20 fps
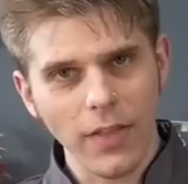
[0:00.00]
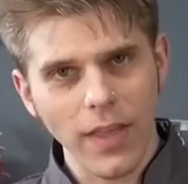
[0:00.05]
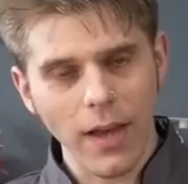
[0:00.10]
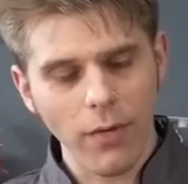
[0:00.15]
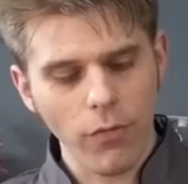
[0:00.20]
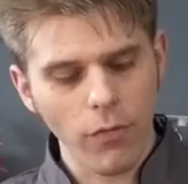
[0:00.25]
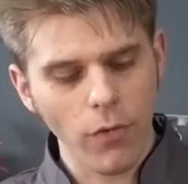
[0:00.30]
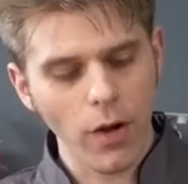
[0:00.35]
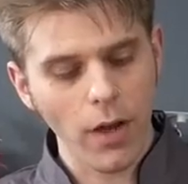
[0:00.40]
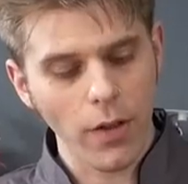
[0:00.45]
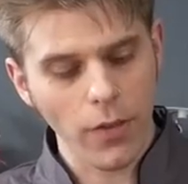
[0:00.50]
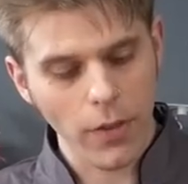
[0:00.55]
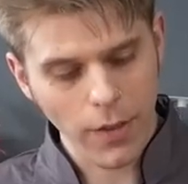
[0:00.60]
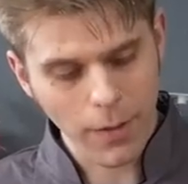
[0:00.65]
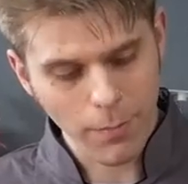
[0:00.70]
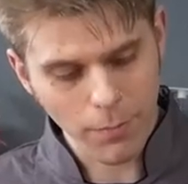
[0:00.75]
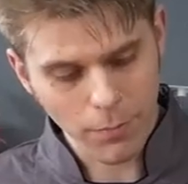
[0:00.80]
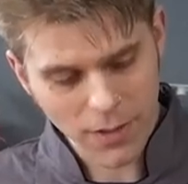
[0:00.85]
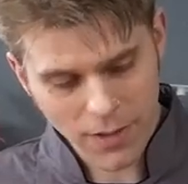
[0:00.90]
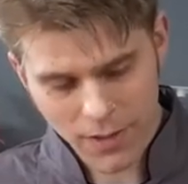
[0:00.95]
that froth, and
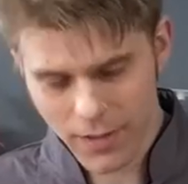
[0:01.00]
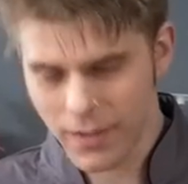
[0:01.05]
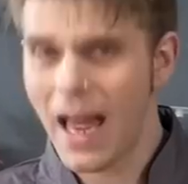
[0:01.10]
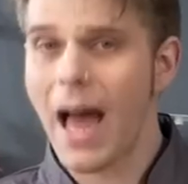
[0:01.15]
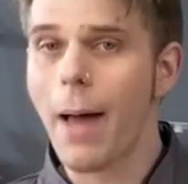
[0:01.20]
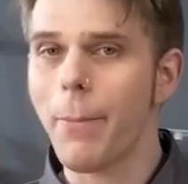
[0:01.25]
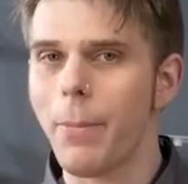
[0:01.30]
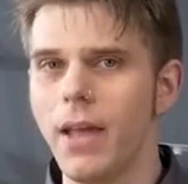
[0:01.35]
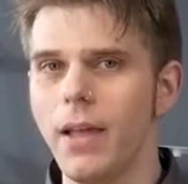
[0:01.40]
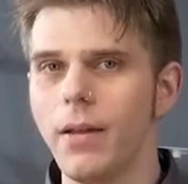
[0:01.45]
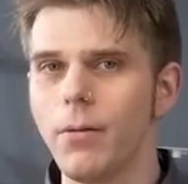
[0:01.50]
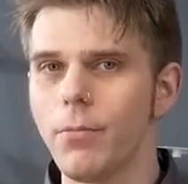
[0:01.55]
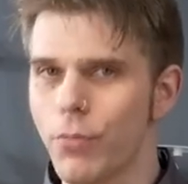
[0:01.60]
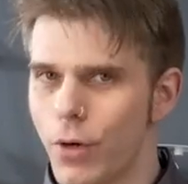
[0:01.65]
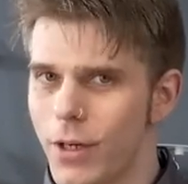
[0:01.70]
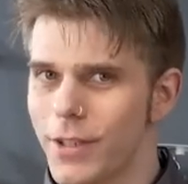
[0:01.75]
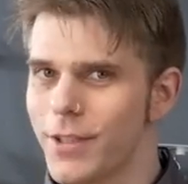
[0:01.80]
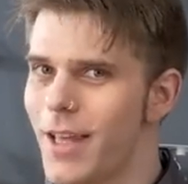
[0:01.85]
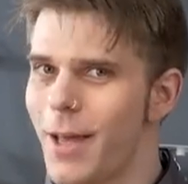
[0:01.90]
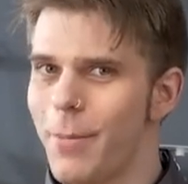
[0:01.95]
then stop it.
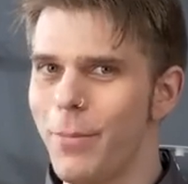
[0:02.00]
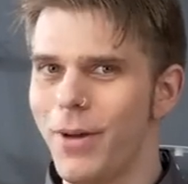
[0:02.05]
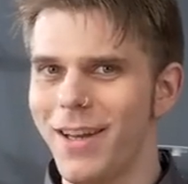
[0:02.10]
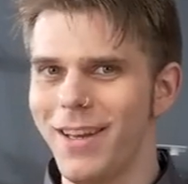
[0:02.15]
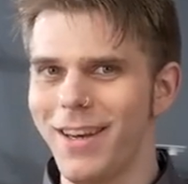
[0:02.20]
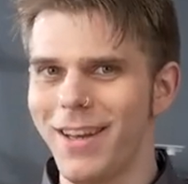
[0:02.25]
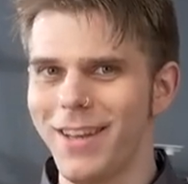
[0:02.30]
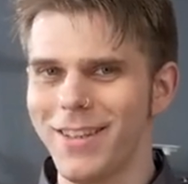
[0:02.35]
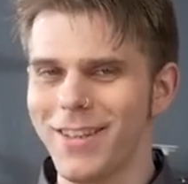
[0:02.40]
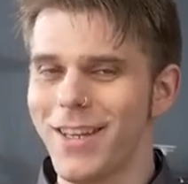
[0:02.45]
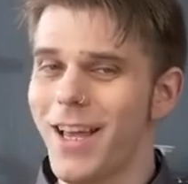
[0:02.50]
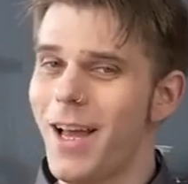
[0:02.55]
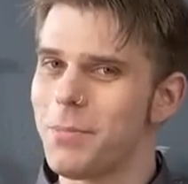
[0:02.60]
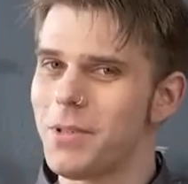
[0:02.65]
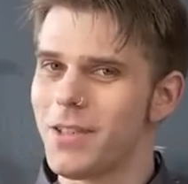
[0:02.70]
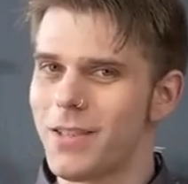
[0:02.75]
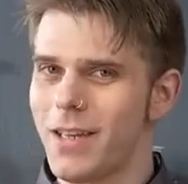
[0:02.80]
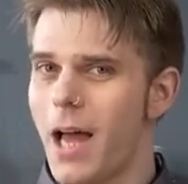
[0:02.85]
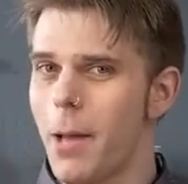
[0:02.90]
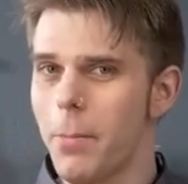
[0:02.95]
Press that button on the top,
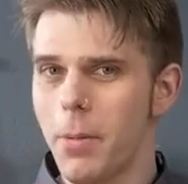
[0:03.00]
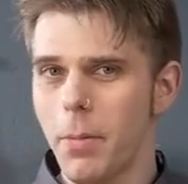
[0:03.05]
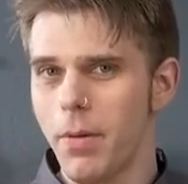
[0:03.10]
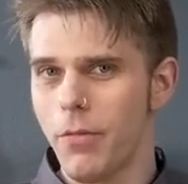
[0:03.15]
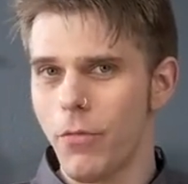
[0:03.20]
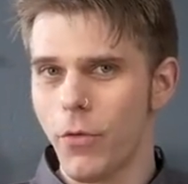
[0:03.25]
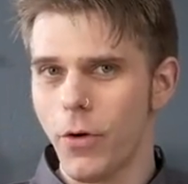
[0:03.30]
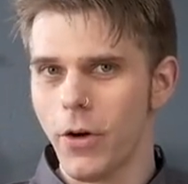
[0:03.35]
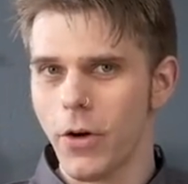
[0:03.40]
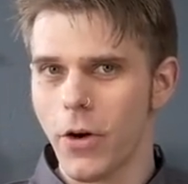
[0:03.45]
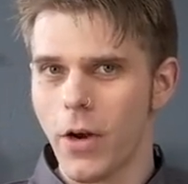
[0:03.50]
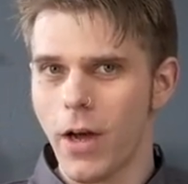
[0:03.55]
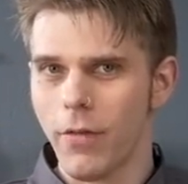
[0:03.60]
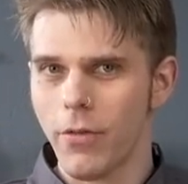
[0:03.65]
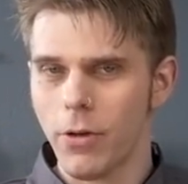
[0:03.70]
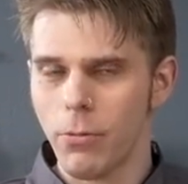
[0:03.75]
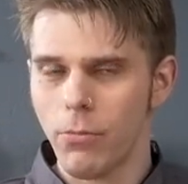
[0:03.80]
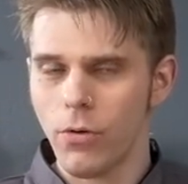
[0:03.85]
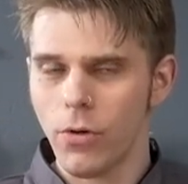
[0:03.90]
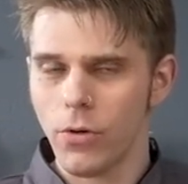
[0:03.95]
stop it before your
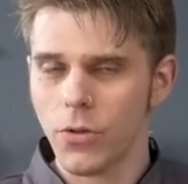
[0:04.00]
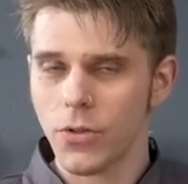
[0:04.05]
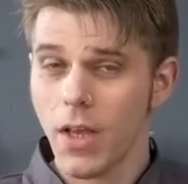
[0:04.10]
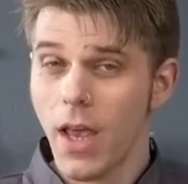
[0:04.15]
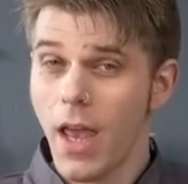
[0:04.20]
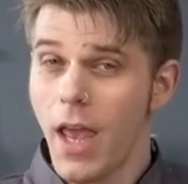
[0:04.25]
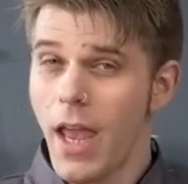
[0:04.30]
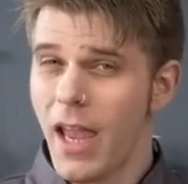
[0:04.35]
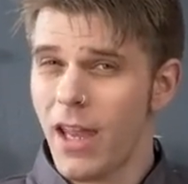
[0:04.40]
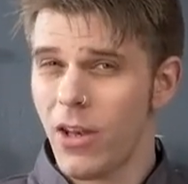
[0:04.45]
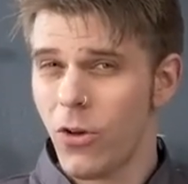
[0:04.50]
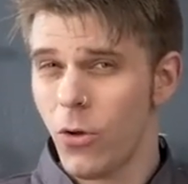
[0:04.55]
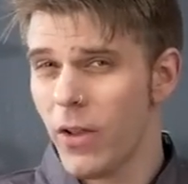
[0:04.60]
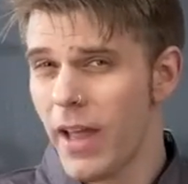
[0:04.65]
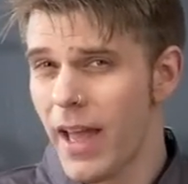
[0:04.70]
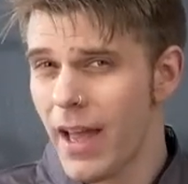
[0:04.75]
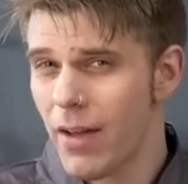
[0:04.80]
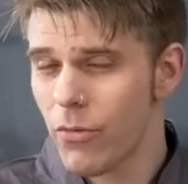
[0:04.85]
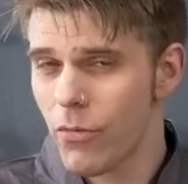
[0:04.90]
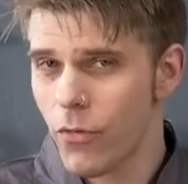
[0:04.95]
coffee brews, and you'll
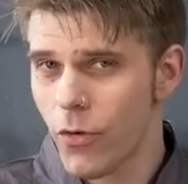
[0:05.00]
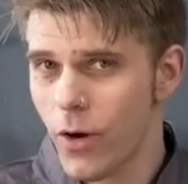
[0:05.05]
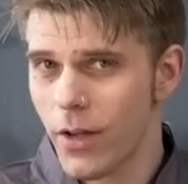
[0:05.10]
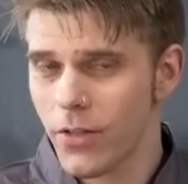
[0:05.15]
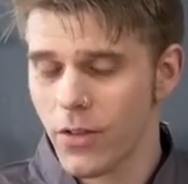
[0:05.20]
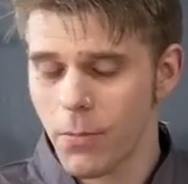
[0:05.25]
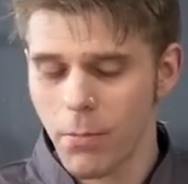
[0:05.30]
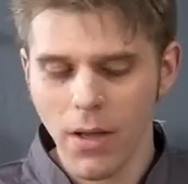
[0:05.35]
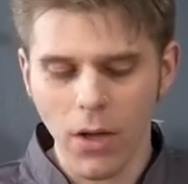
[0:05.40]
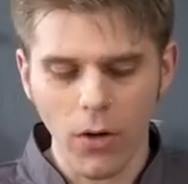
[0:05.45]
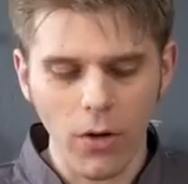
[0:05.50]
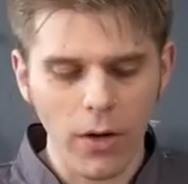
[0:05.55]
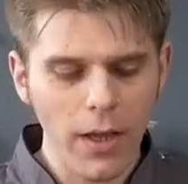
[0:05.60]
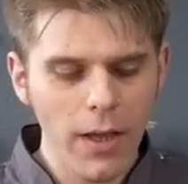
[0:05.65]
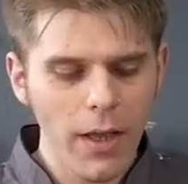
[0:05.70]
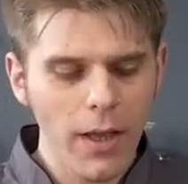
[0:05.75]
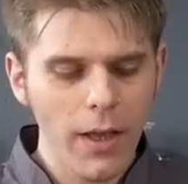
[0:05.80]
have frothed milk.